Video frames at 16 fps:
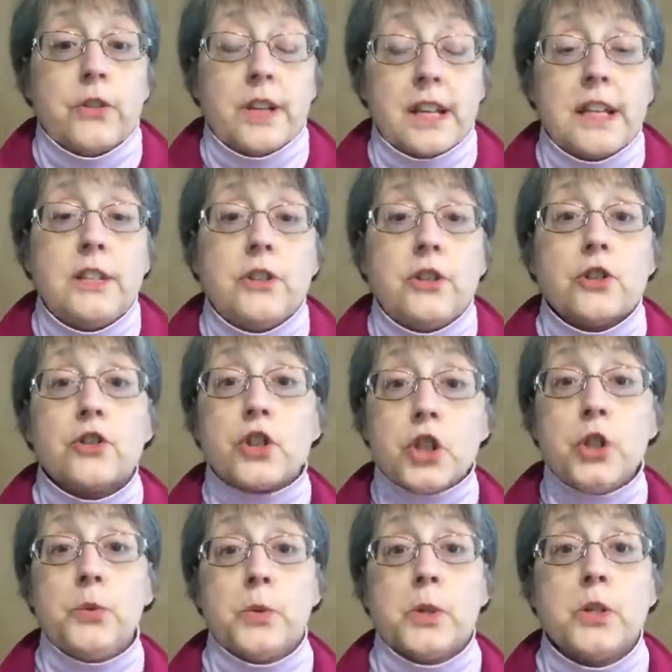in your
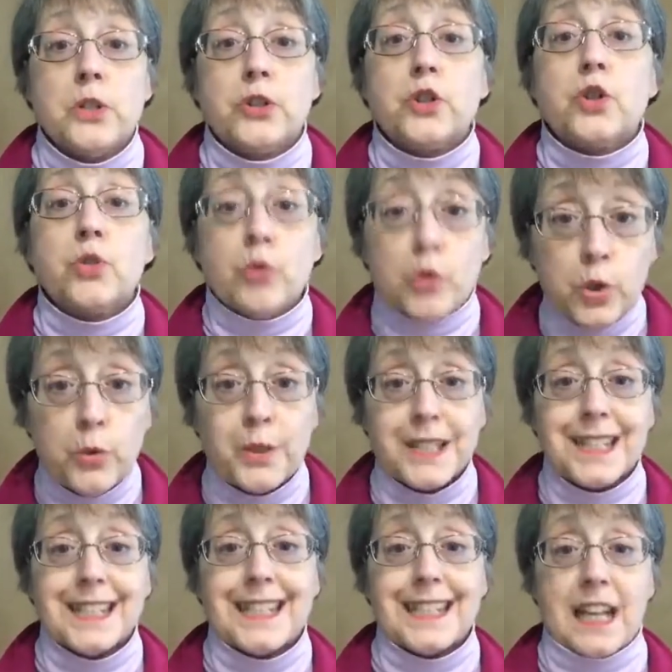
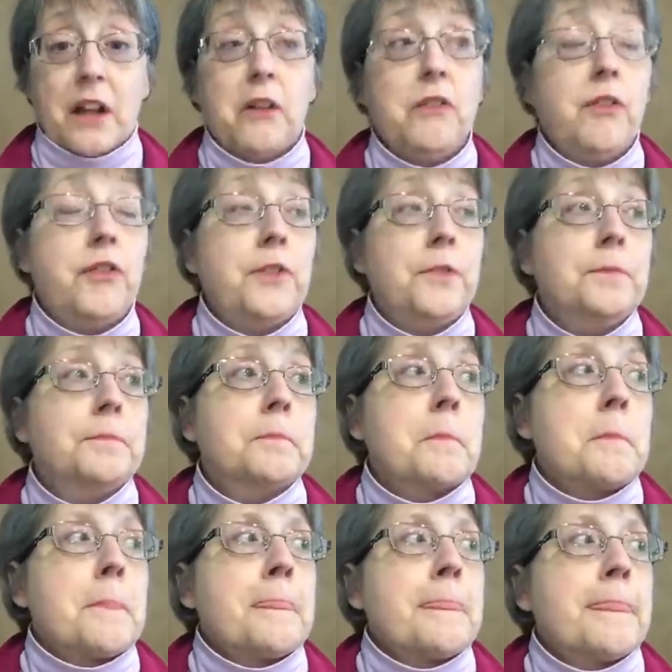truest self,
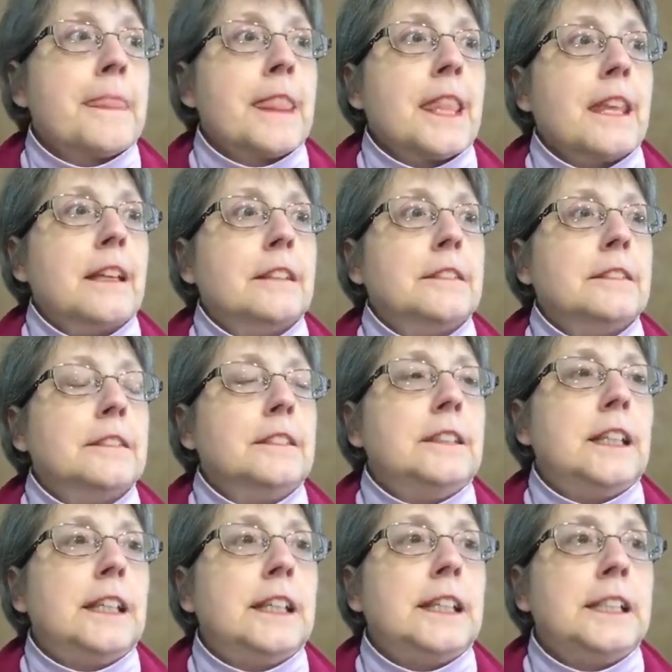
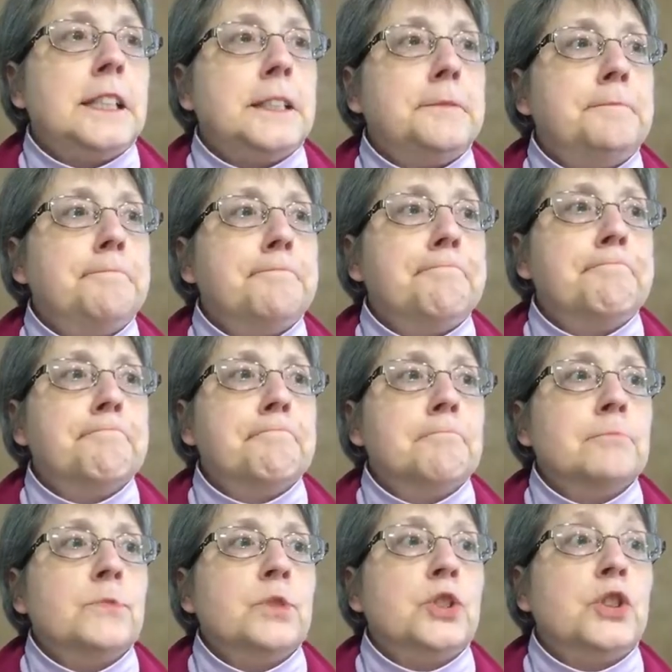
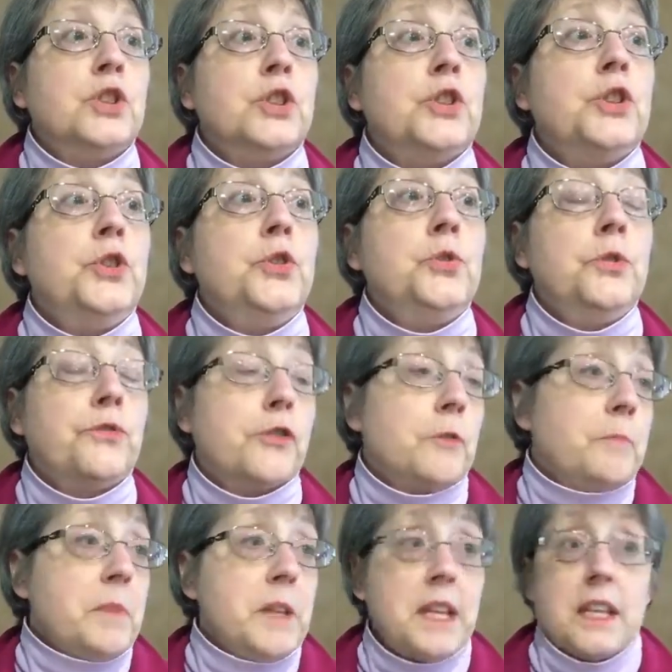for
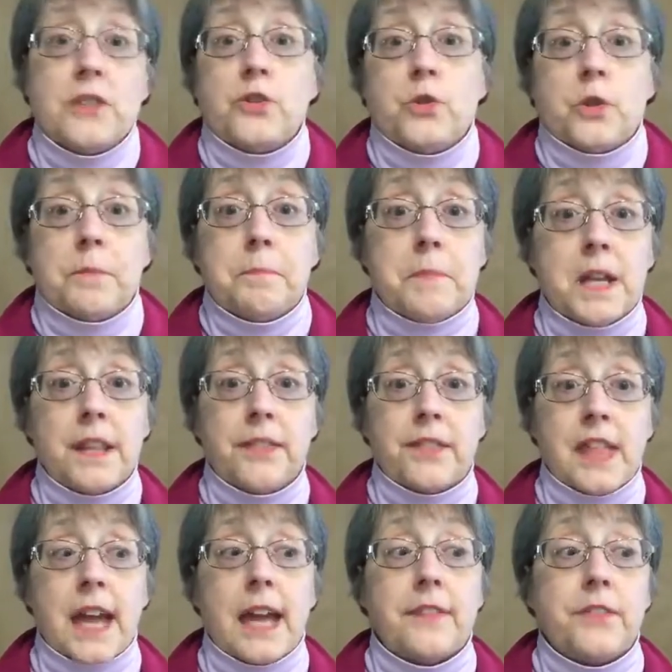me to admit
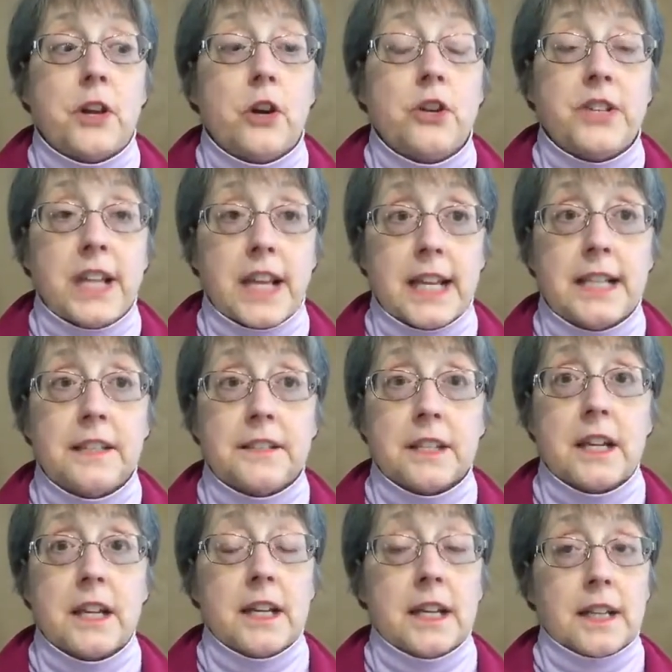that there are days
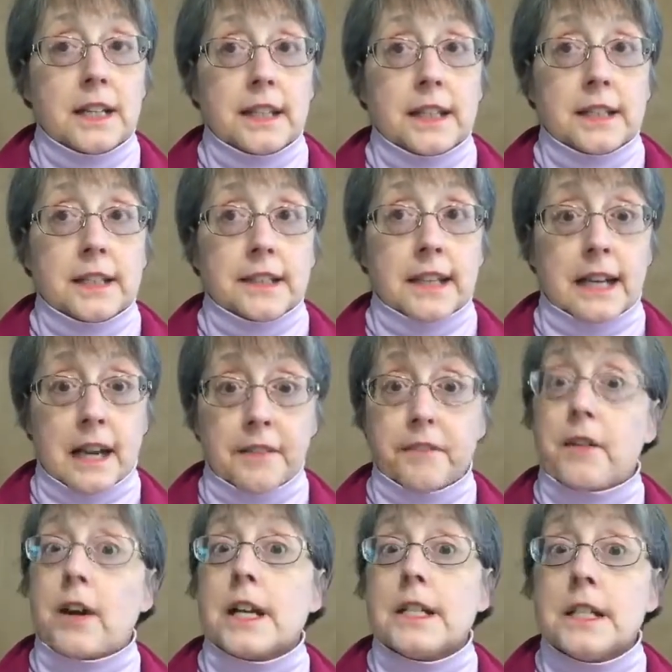that I
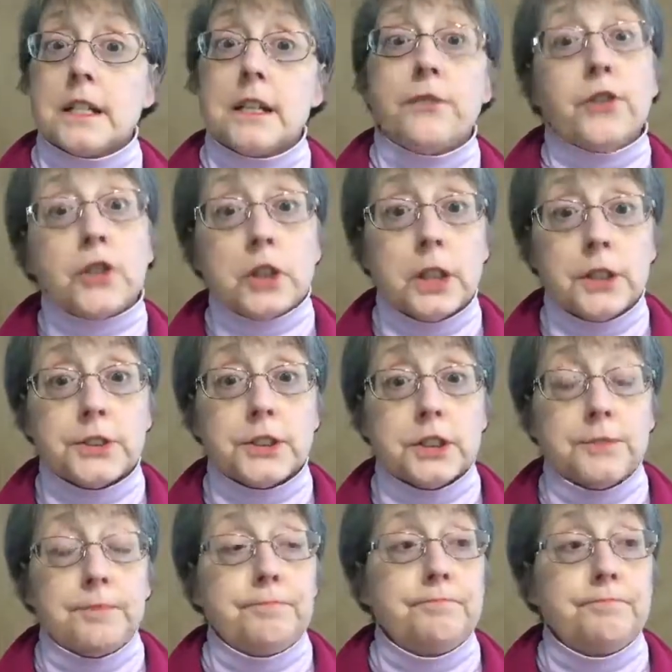find it difficult